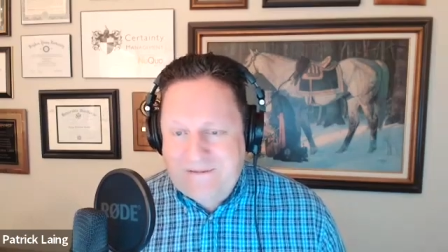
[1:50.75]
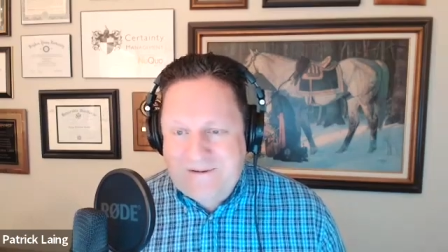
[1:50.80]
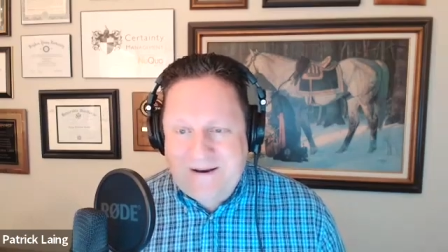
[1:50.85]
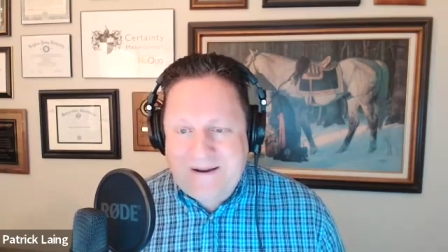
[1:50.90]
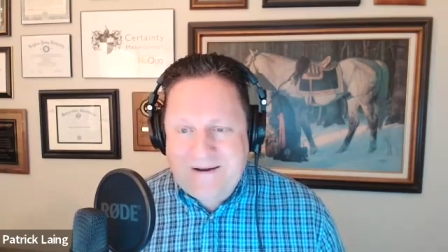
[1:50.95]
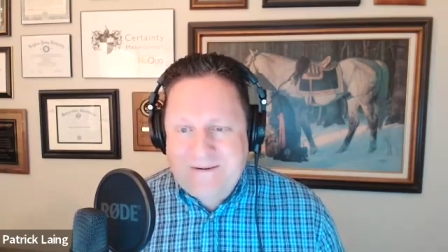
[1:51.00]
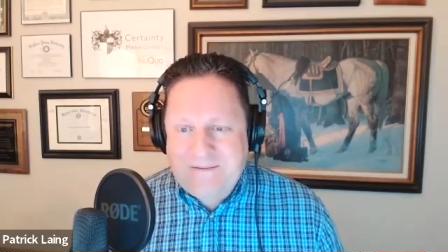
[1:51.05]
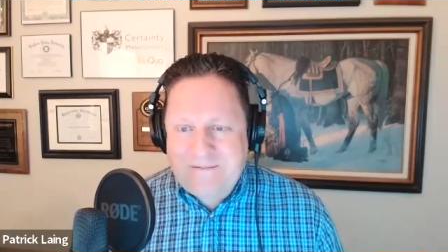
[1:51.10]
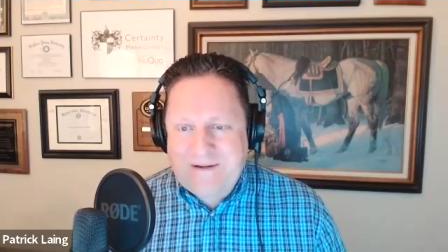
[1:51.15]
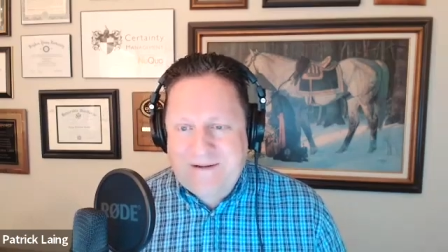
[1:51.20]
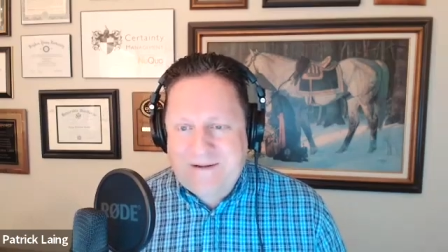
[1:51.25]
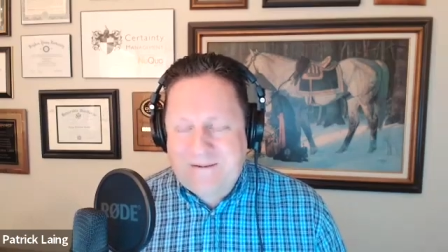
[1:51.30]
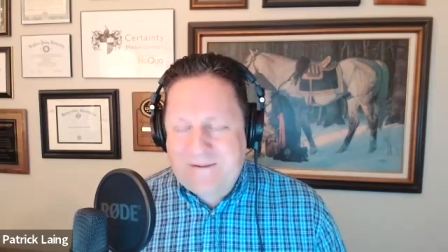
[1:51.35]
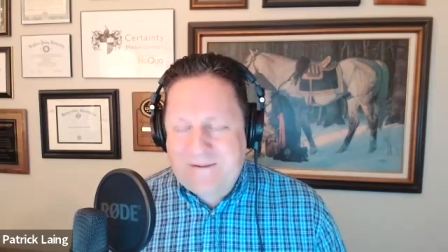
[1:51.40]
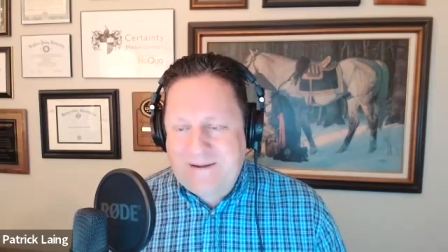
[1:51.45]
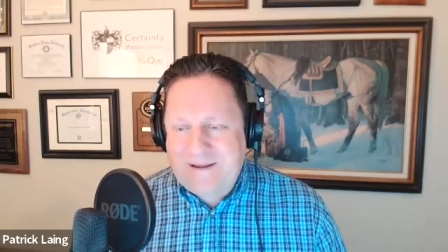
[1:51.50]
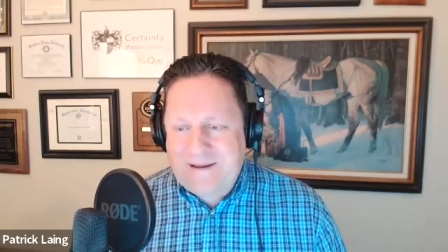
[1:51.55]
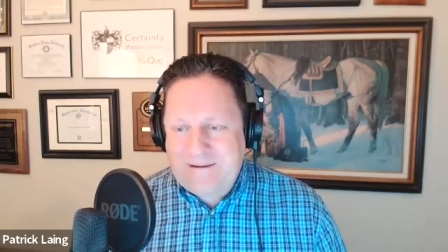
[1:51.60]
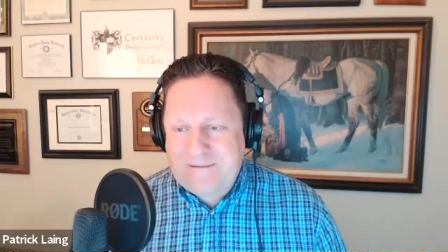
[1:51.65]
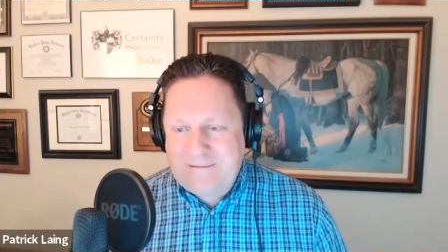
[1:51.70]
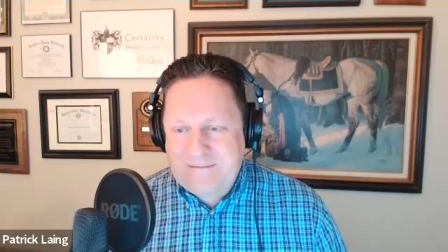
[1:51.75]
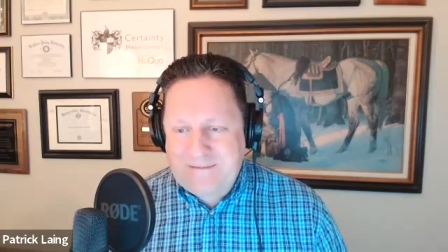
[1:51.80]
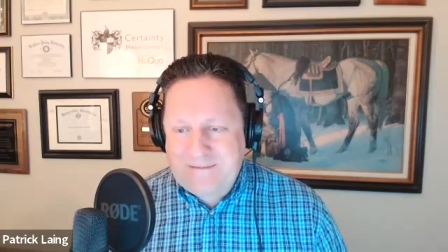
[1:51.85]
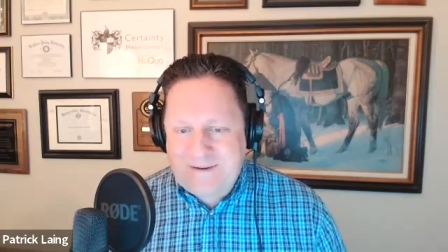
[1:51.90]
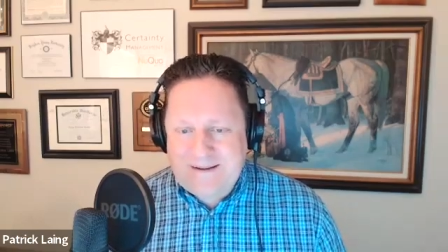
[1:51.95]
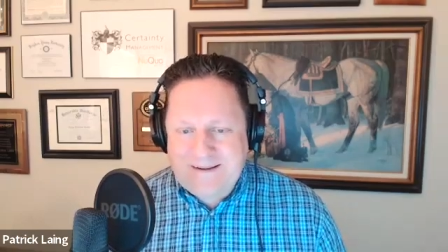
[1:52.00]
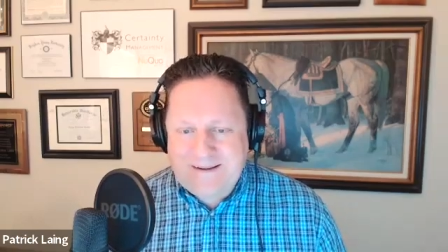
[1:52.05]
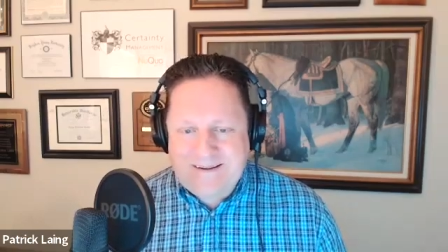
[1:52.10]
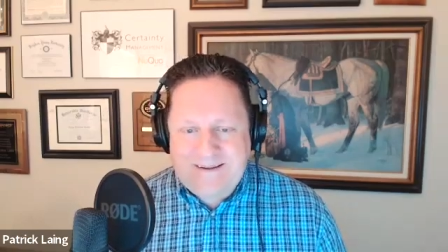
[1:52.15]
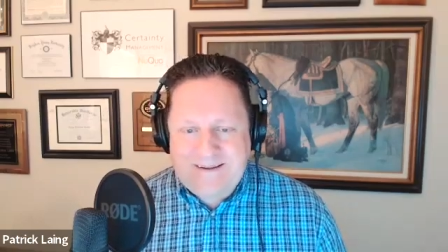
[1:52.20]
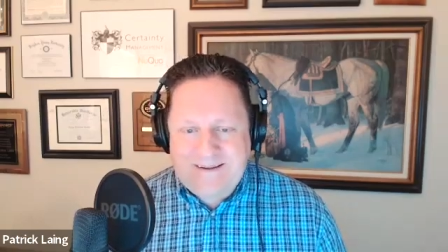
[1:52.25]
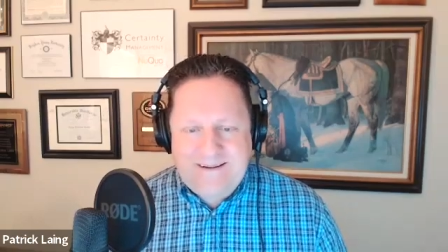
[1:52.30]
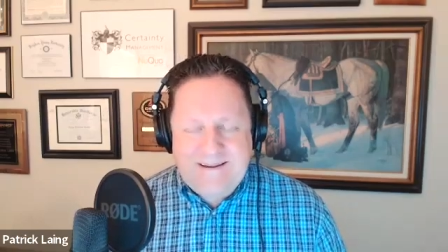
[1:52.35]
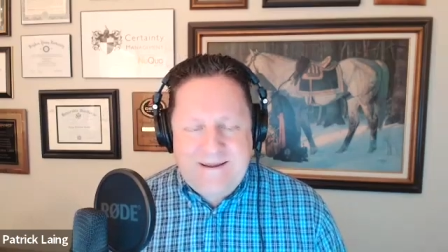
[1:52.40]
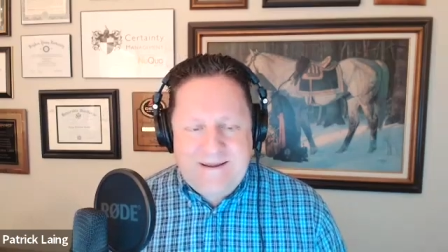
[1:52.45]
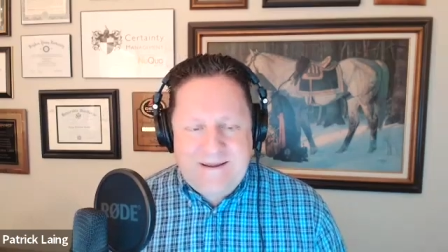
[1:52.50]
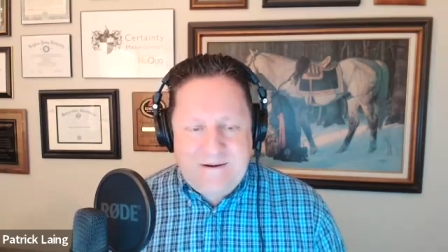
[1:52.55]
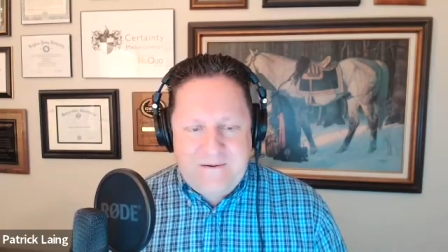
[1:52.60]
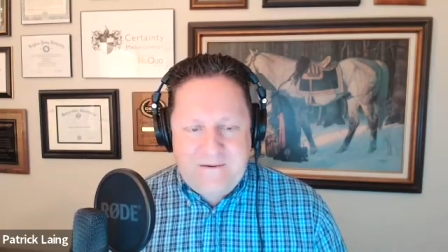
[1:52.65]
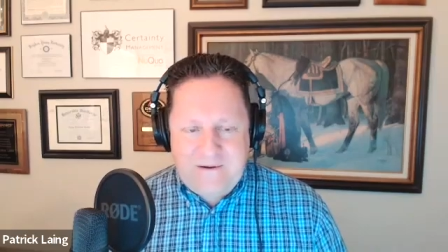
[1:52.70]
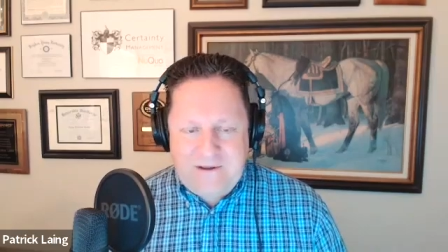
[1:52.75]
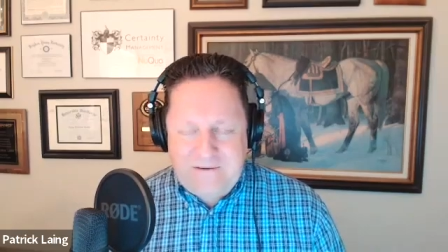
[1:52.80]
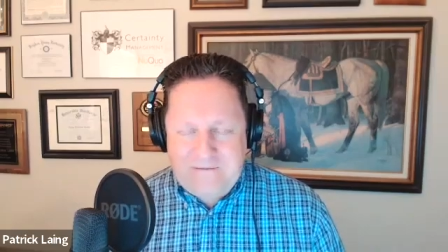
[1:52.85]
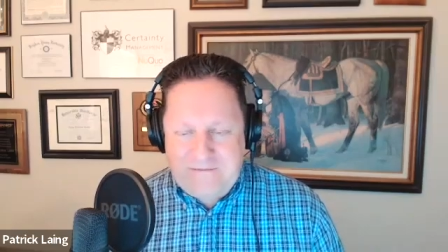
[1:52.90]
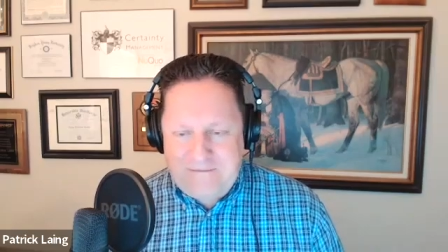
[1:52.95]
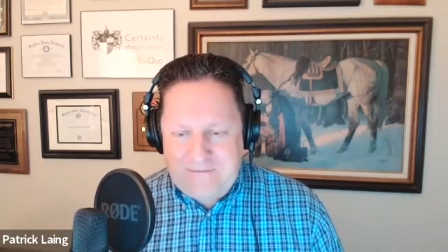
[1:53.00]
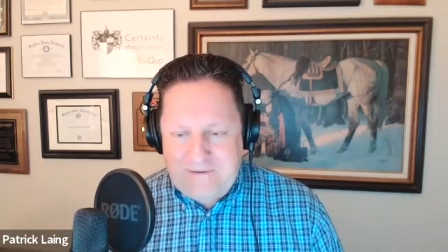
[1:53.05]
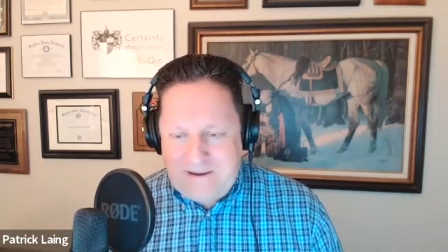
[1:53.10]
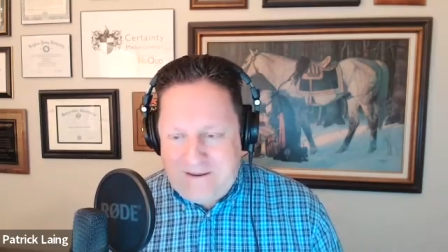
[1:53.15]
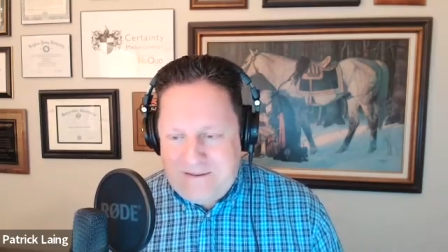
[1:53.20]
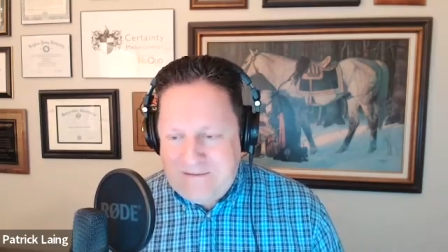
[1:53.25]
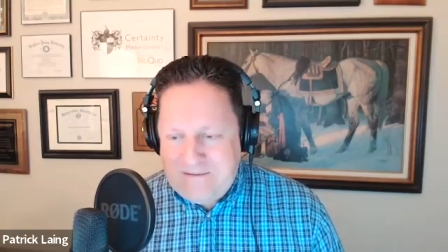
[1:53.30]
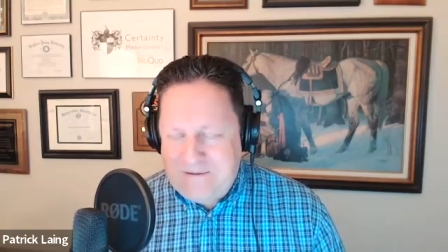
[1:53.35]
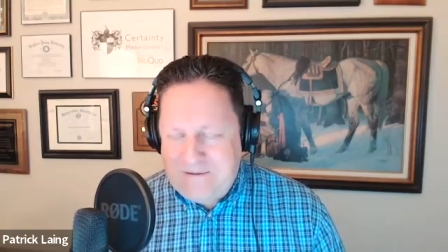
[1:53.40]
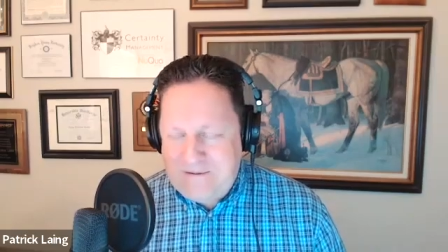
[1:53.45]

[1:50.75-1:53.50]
Right? We have faith,